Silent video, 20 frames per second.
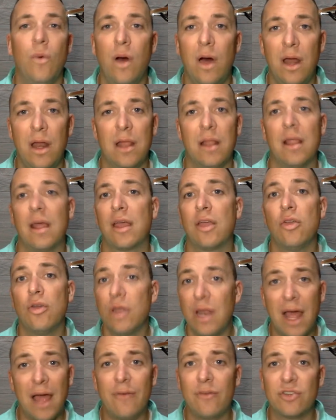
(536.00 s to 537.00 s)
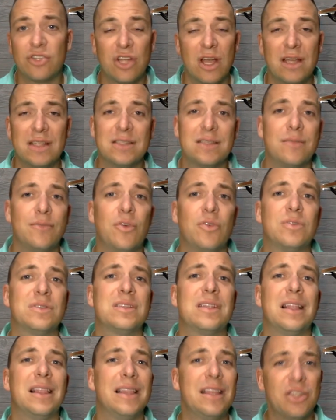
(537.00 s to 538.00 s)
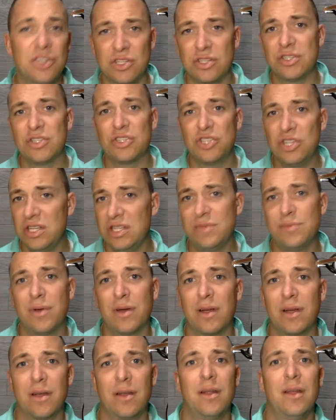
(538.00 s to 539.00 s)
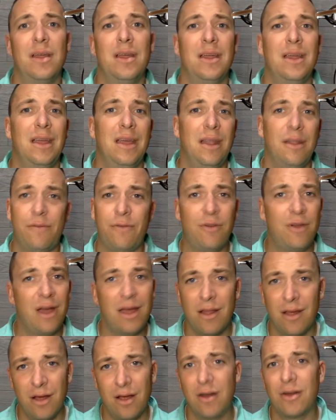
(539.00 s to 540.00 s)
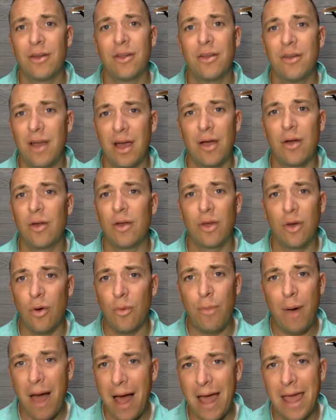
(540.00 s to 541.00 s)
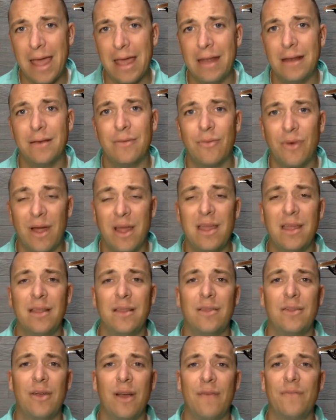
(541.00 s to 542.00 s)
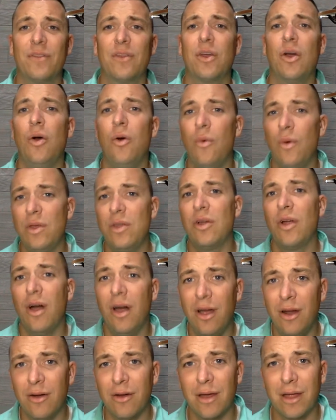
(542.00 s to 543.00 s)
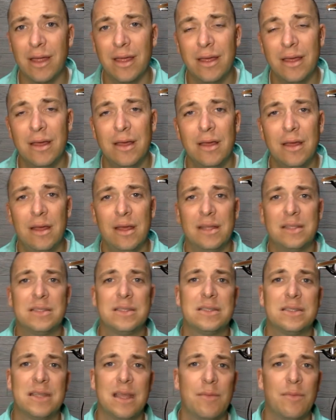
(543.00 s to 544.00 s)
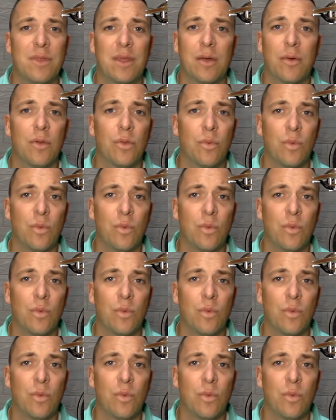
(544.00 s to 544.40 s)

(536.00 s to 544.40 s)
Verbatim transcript: want it. Like, you can advertise the most delicious cheeseburger, and if you're not hungry, you're not going to go buy it, right? You have to go when you're hungry. It's the same thing with